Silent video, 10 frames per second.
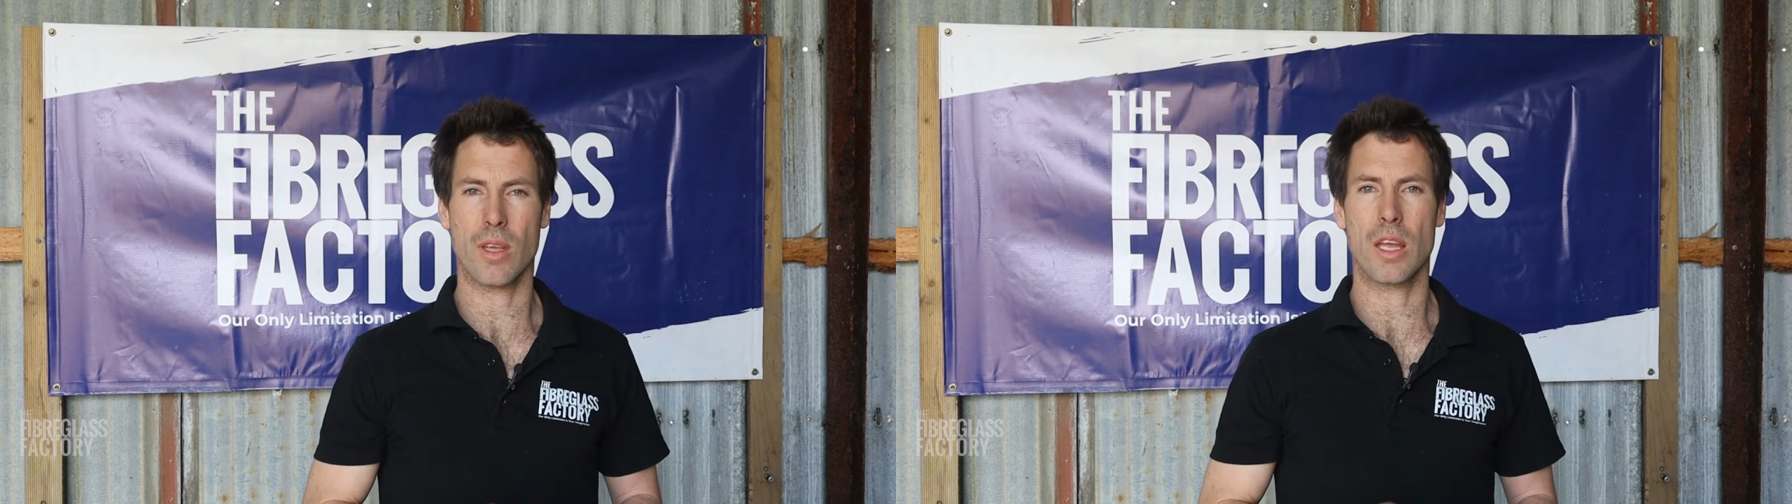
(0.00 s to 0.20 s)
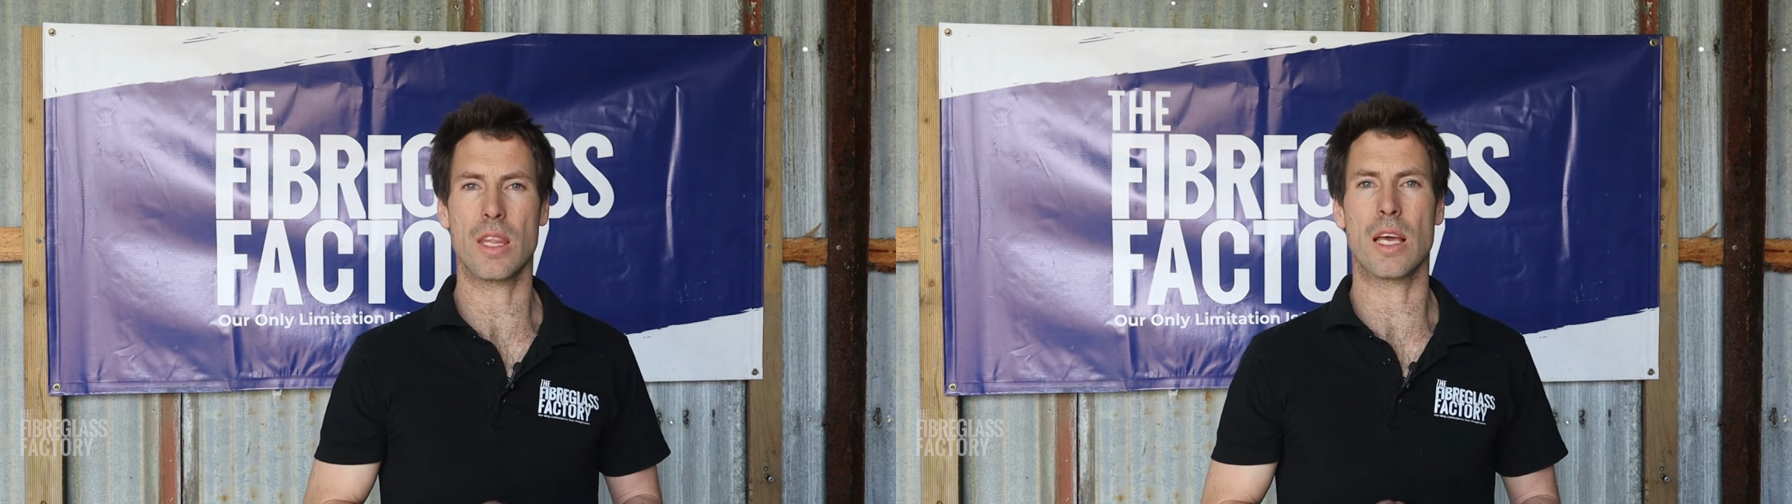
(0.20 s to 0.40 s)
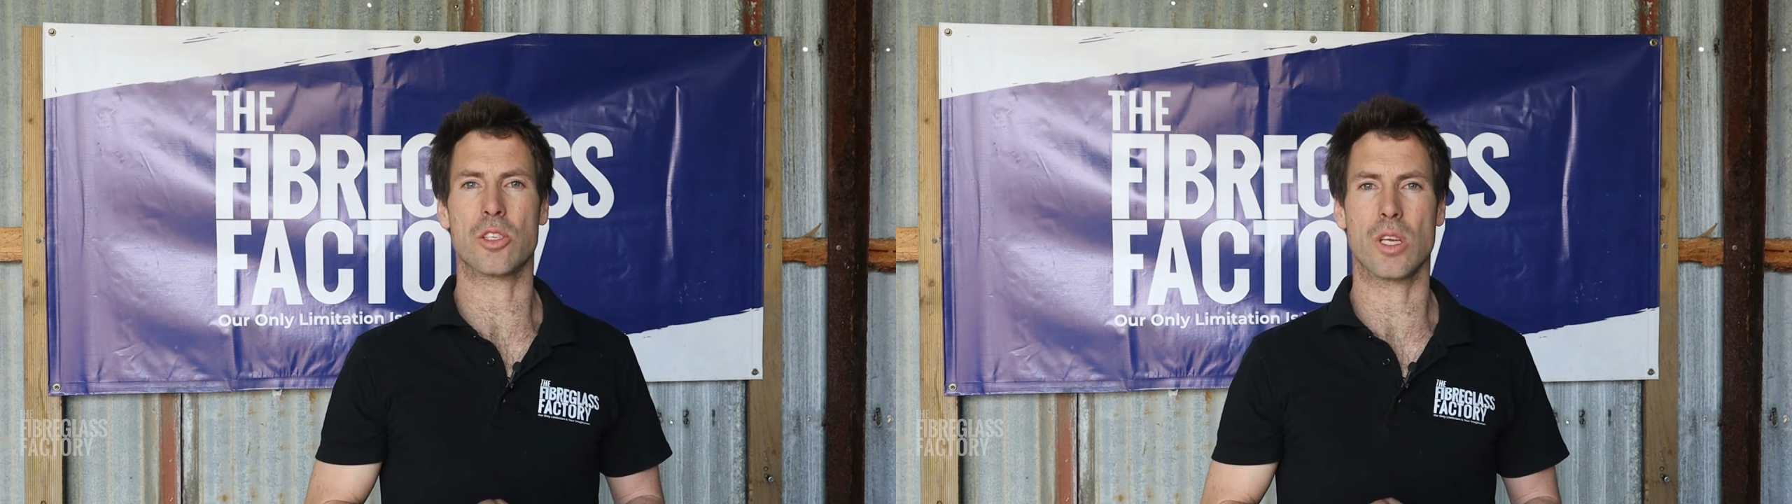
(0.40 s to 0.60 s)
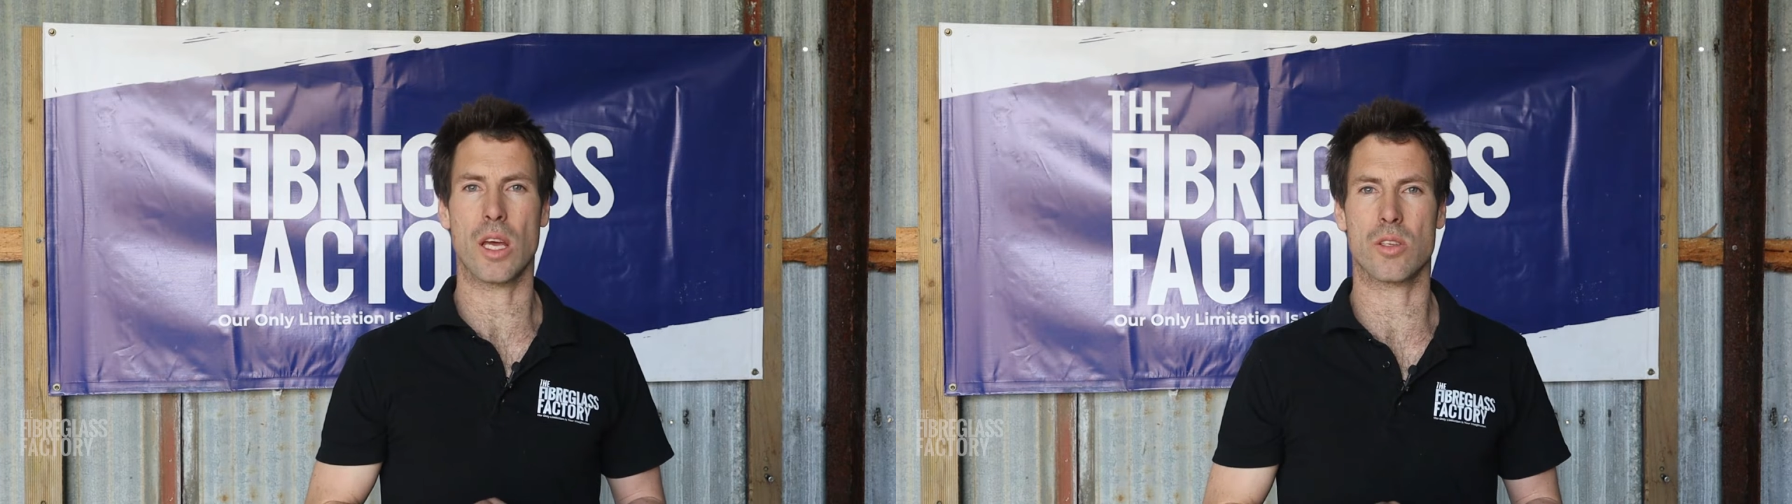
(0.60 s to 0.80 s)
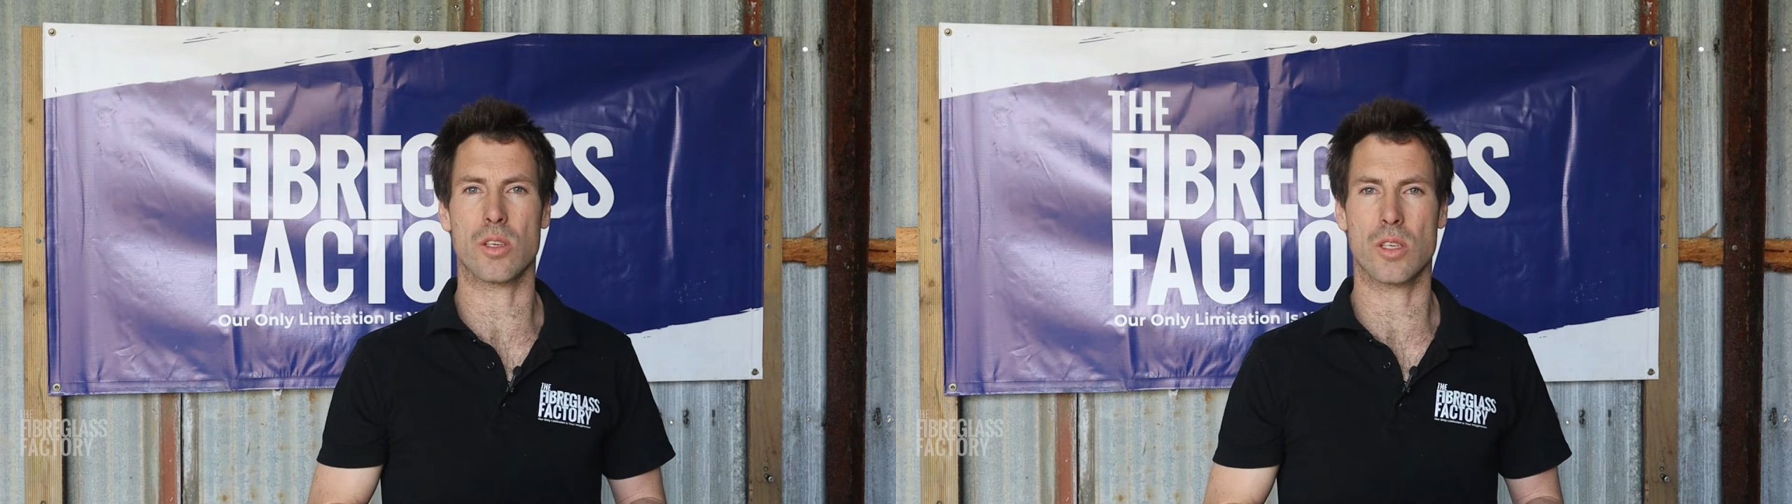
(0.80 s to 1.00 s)
In the
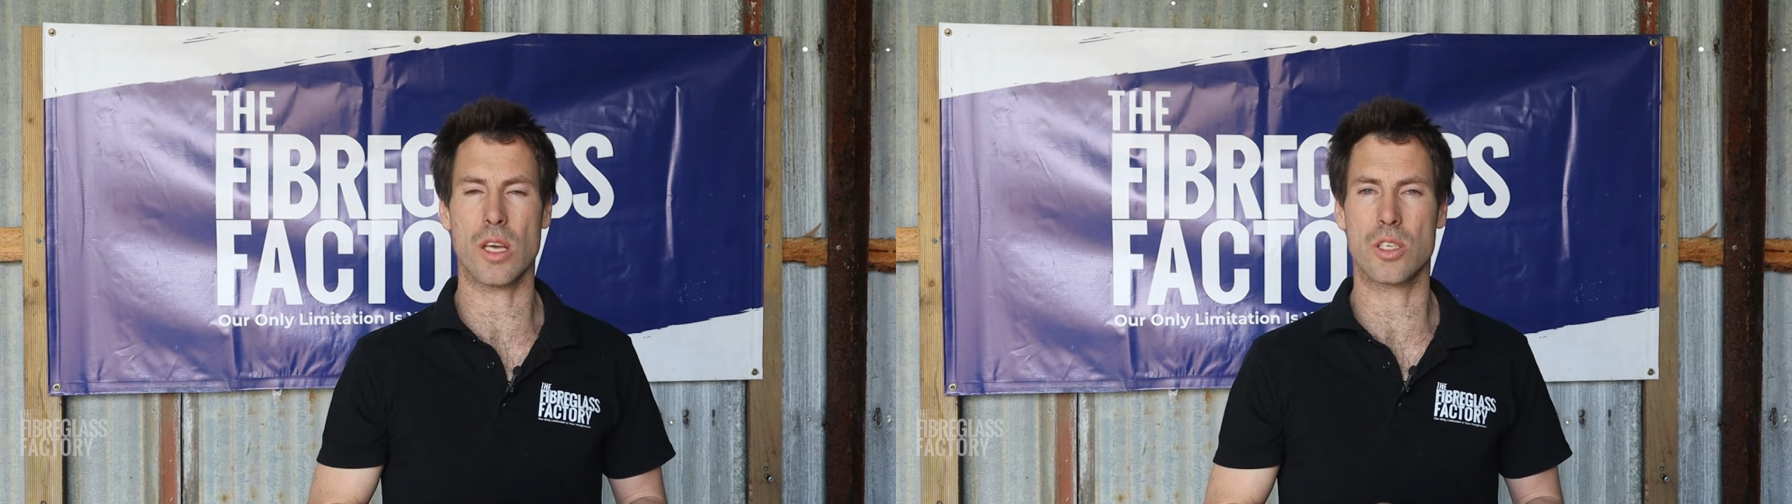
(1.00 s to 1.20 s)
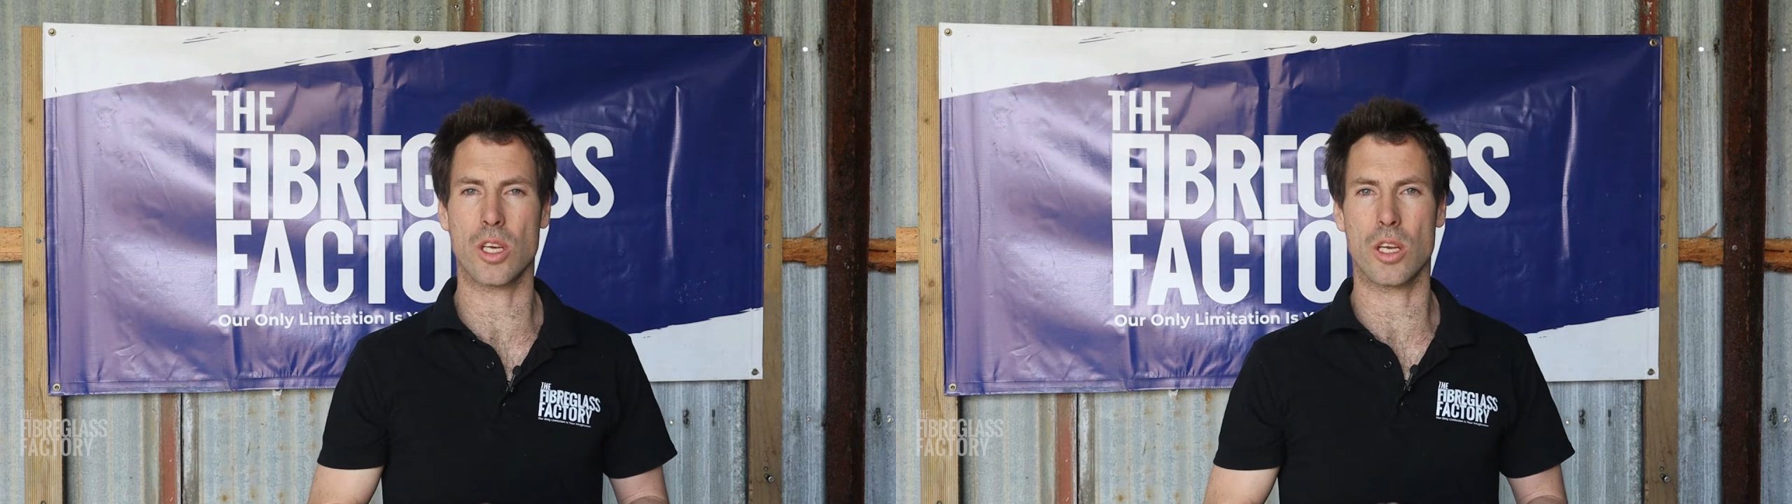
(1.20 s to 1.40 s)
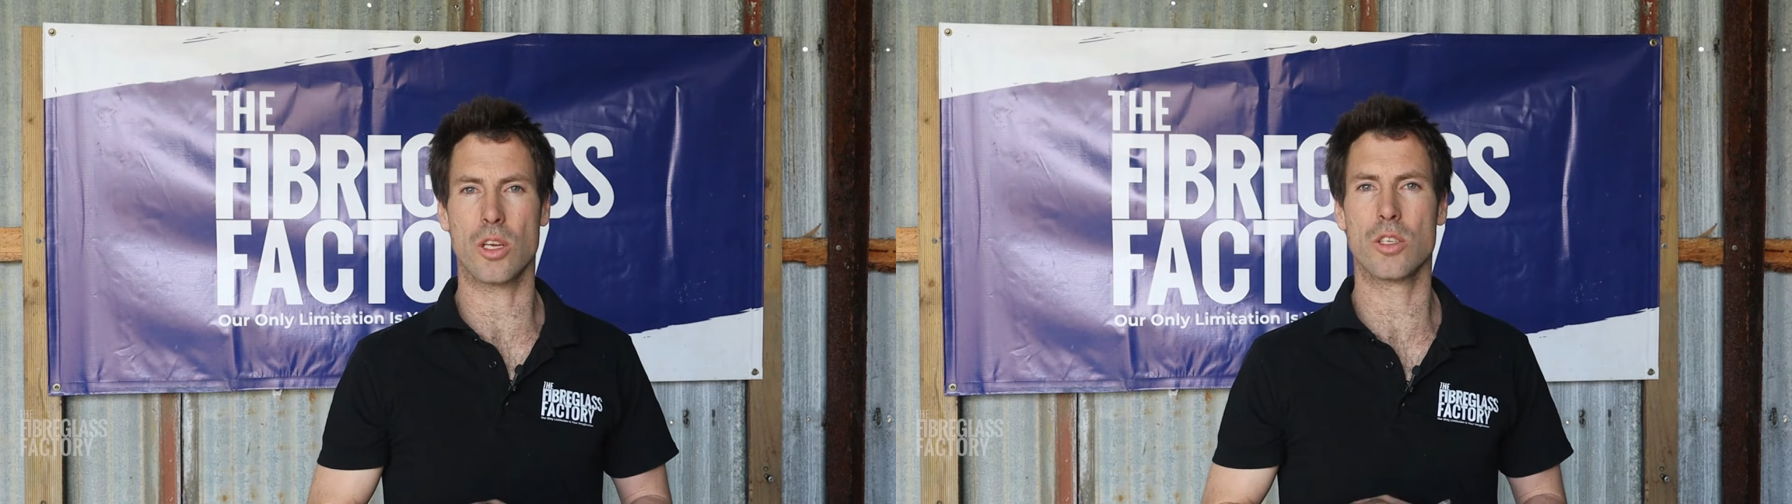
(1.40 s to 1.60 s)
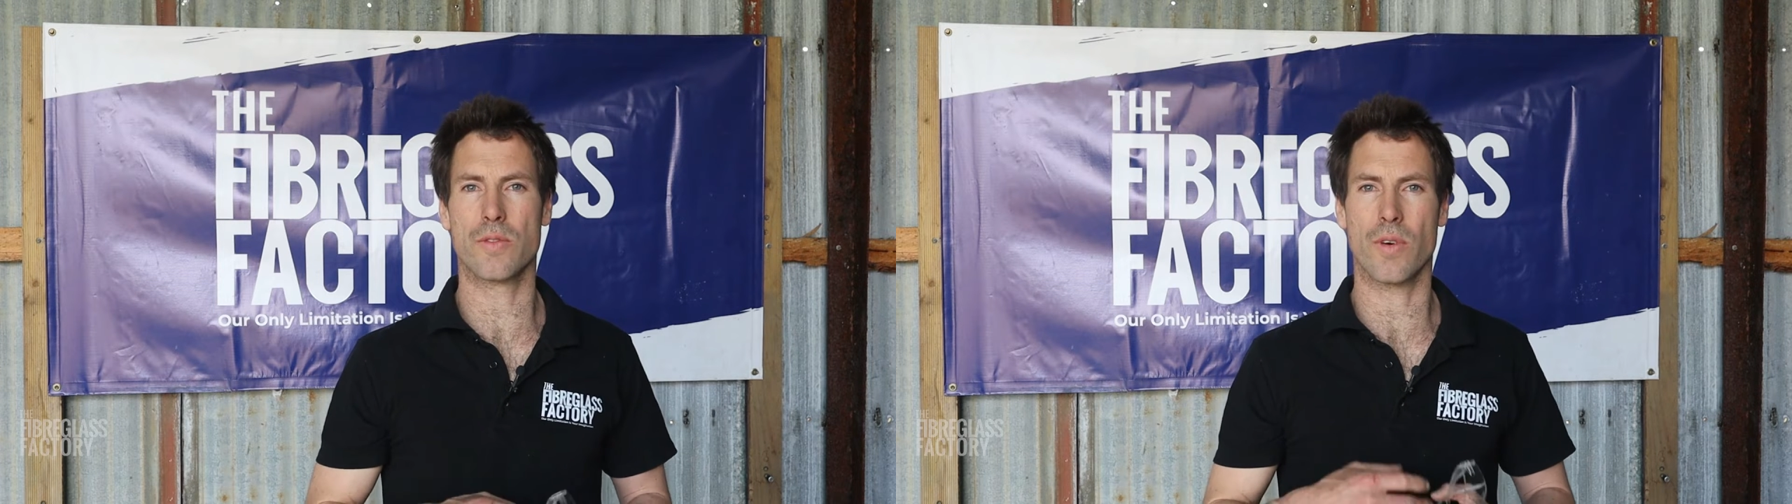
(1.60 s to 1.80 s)
SDS, it says you can use